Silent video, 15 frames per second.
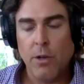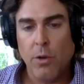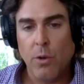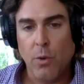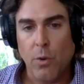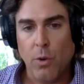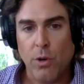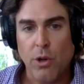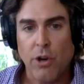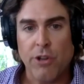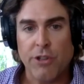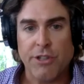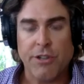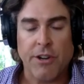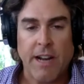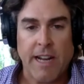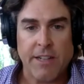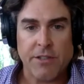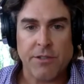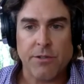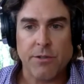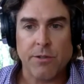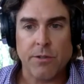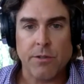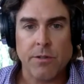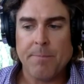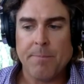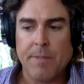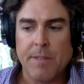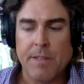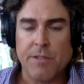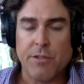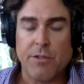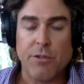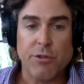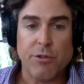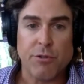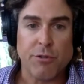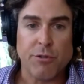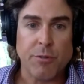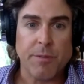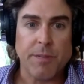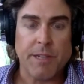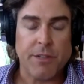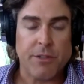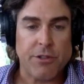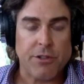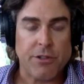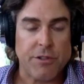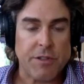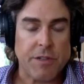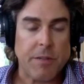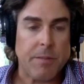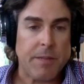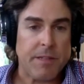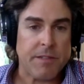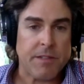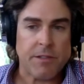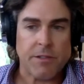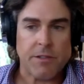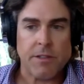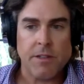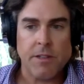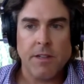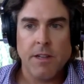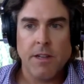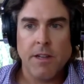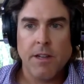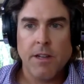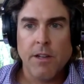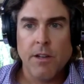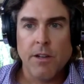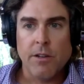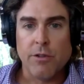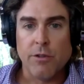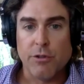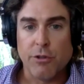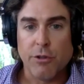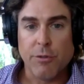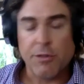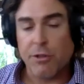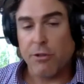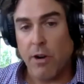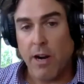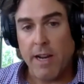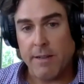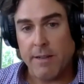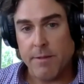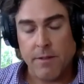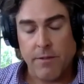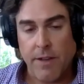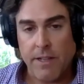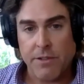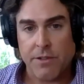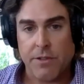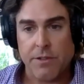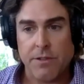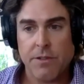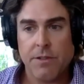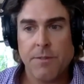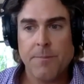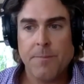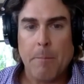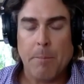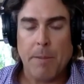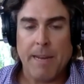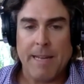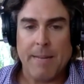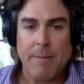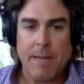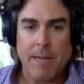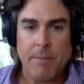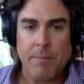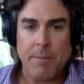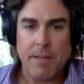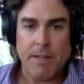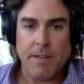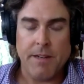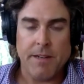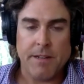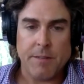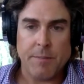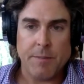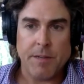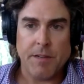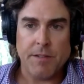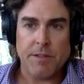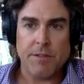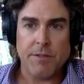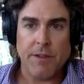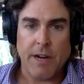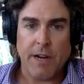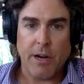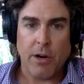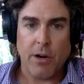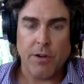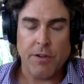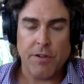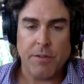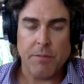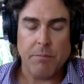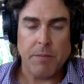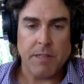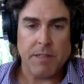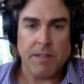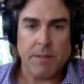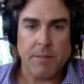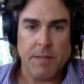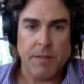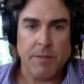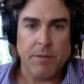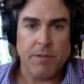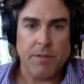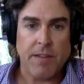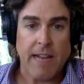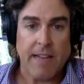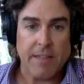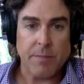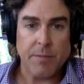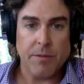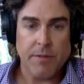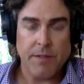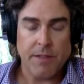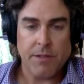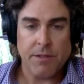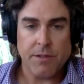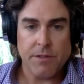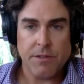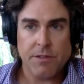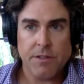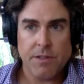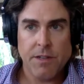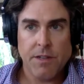or a large international institutional group like an insurance company et cetera those groups are great investors, but in my opinion and experience, it's very hard to mix them in with taxable investors